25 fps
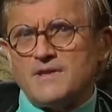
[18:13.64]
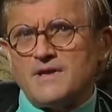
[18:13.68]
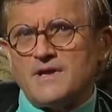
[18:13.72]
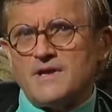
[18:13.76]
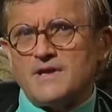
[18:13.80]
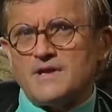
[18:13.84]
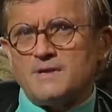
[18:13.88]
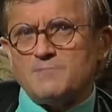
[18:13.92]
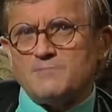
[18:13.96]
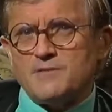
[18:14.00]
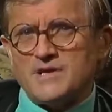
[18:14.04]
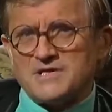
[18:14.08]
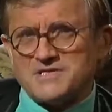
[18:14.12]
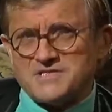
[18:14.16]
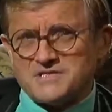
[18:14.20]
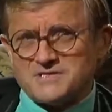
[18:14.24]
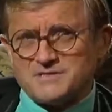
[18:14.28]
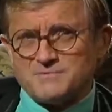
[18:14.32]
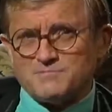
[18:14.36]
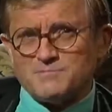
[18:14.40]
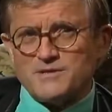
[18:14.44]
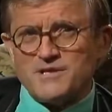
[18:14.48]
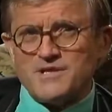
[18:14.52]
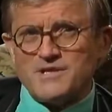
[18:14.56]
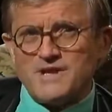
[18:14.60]
And I must
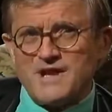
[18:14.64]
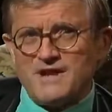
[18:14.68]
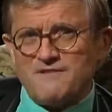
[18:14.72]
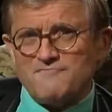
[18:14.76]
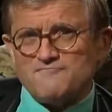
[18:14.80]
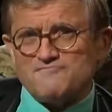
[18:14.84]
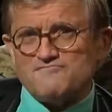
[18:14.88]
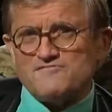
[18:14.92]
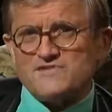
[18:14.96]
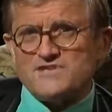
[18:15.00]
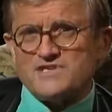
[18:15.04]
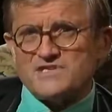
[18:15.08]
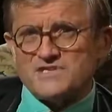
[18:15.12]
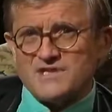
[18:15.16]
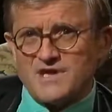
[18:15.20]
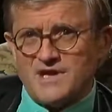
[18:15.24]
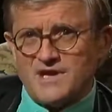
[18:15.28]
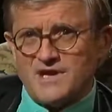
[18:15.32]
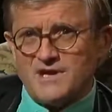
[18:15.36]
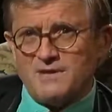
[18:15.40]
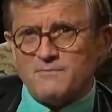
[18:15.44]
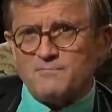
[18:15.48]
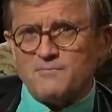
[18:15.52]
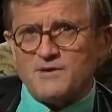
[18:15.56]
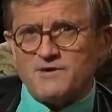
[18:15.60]
admit, every
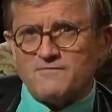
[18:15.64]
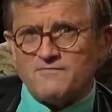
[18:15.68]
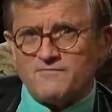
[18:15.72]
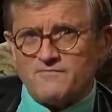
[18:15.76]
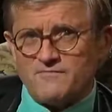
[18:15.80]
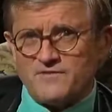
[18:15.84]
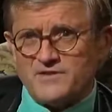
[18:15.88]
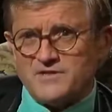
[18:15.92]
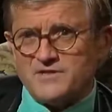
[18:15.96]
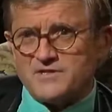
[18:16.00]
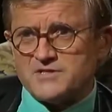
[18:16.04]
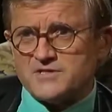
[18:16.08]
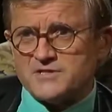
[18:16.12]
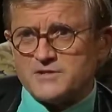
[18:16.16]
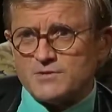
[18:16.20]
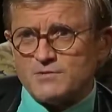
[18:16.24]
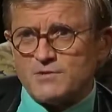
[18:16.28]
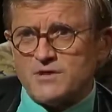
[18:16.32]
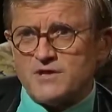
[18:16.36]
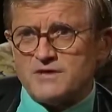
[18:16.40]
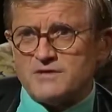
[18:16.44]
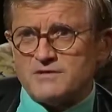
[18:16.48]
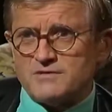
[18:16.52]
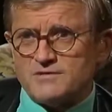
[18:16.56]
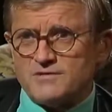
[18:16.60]
time I finish
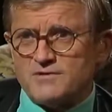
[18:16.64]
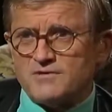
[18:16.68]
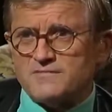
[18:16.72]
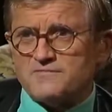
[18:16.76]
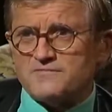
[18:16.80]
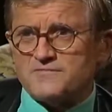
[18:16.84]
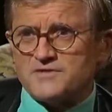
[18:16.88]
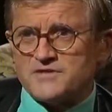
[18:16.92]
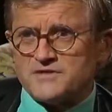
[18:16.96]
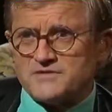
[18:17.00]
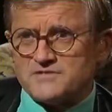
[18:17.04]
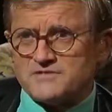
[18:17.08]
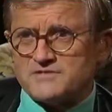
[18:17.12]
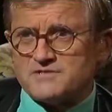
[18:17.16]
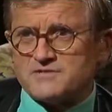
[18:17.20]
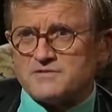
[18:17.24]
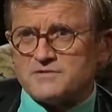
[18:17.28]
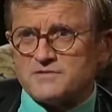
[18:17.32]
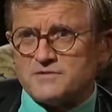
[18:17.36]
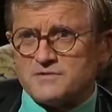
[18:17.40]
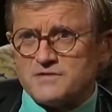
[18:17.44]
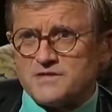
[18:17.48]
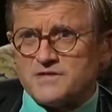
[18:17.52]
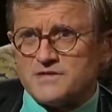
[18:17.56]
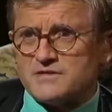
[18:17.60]
quite a lot of things in
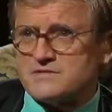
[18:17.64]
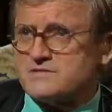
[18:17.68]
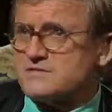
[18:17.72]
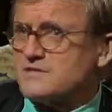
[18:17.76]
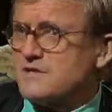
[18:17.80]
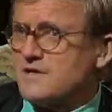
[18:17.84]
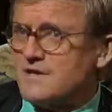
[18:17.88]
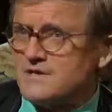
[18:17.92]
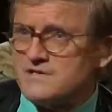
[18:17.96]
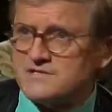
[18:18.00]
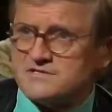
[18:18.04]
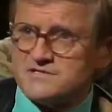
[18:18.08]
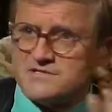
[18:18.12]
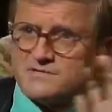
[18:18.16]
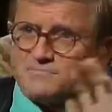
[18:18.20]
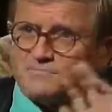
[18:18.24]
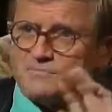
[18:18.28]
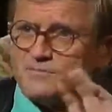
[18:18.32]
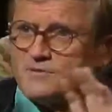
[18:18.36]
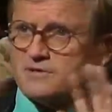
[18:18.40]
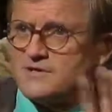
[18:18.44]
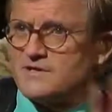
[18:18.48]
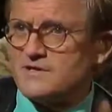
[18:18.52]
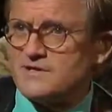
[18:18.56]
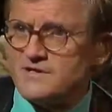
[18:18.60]
the theatre, I
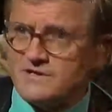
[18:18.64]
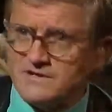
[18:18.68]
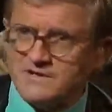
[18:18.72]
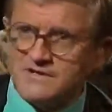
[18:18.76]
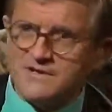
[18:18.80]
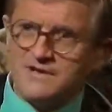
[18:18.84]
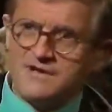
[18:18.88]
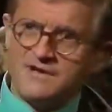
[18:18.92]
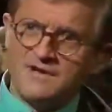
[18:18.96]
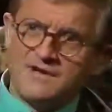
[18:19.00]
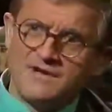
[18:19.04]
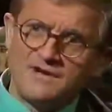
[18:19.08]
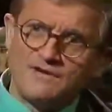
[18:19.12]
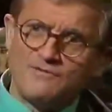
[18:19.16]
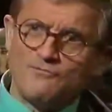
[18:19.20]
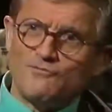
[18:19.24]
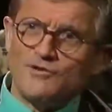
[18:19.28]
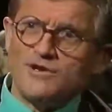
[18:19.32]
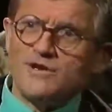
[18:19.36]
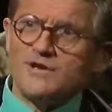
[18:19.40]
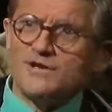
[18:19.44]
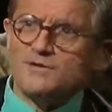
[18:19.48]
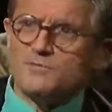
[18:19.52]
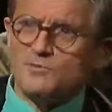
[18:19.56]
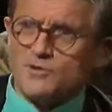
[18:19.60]
simply
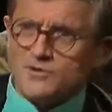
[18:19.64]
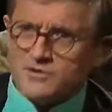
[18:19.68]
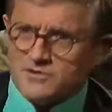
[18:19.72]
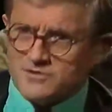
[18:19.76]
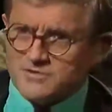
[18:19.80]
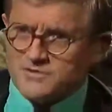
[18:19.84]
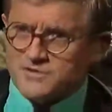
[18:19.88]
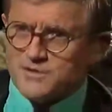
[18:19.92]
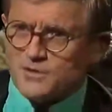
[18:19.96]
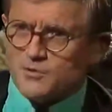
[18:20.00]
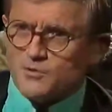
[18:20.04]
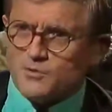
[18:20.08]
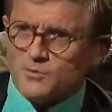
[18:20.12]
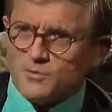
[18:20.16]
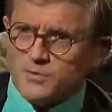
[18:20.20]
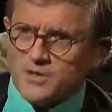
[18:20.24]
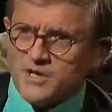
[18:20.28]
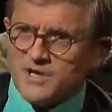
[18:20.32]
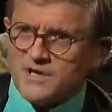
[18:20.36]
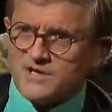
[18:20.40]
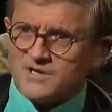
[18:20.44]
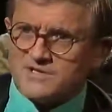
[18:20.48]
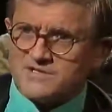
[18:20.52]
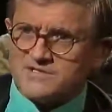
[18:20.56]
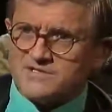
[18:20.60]
really want to go
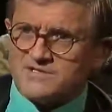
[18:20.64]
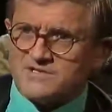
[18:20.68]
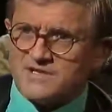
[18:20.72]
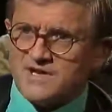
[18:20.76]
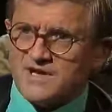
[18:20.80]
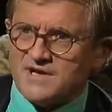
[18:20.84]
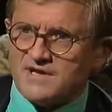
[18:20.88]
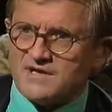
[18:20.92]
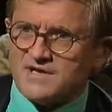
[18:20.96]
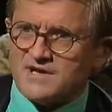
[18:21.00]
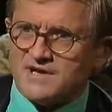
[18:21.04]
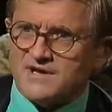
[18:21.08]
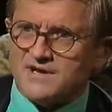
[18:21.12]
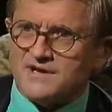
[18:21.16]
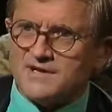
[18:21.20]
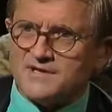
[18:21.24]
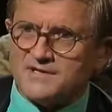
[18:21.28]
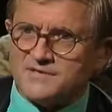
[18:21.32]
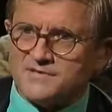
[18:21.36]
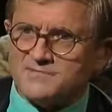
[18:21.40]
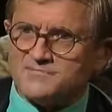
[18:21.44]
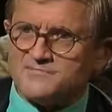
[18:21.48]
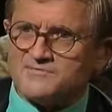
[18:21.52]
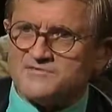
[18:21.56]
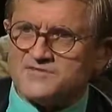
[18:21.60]
back to that
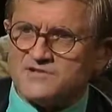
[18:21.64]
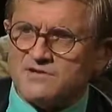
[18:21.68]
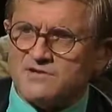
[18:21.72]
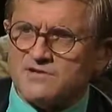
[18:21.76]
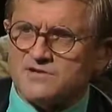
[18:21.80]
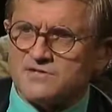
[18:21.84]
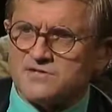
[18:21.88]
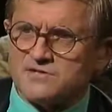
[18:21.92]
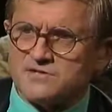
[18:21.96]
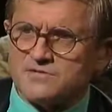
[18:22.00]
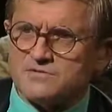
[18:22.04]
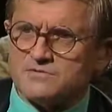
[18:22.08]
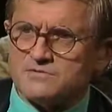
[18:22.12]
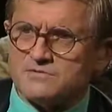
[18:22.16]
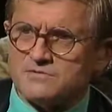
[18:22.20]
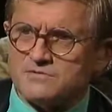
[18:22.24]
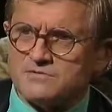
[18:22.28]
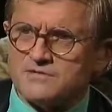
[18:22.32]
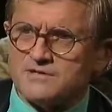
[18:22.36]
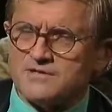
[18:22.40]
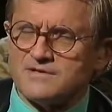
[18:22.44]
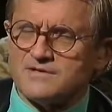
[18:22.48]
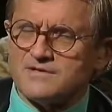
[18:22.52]
kind of solitude.